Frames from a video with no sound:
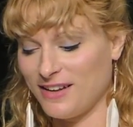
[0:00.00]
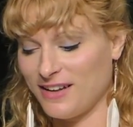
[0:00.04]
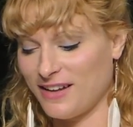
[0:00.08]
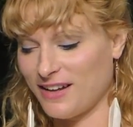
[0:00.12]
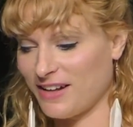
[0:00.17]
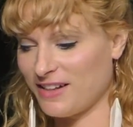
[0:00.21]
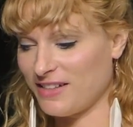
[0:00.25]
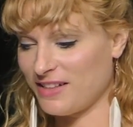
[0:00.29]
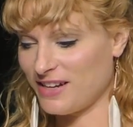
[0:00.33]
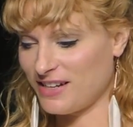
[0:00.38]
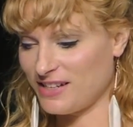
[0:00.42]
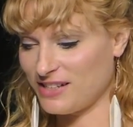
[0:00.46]

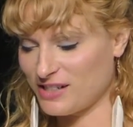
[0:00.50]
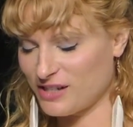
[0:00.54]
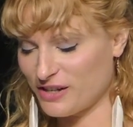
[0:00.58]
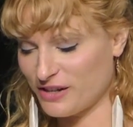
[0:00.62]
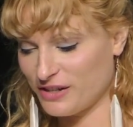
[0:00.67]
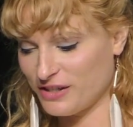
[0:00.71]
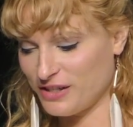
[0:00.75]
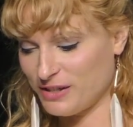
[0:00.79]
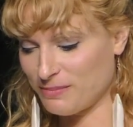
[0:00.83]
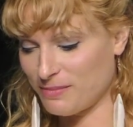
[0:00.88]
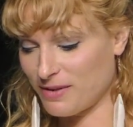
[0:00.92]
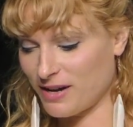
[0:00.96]
and that is her
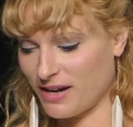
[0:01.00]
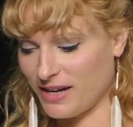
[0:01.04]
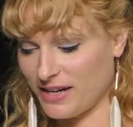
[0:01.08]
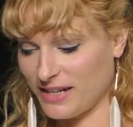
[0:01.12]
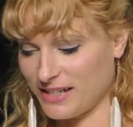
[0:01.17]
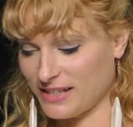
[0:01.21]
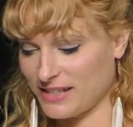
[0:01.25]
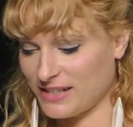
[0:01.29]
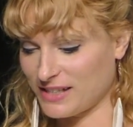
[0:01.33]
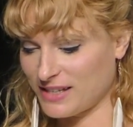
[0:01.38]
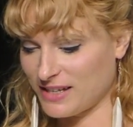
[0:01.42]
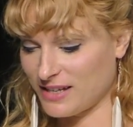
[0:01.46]

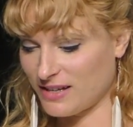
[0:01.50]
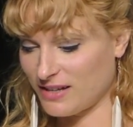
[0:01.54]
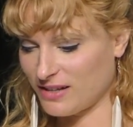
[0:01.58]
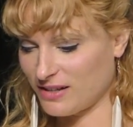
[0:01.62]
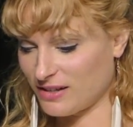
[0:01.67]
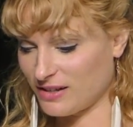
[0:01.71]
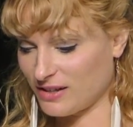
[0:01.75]
demonic skill,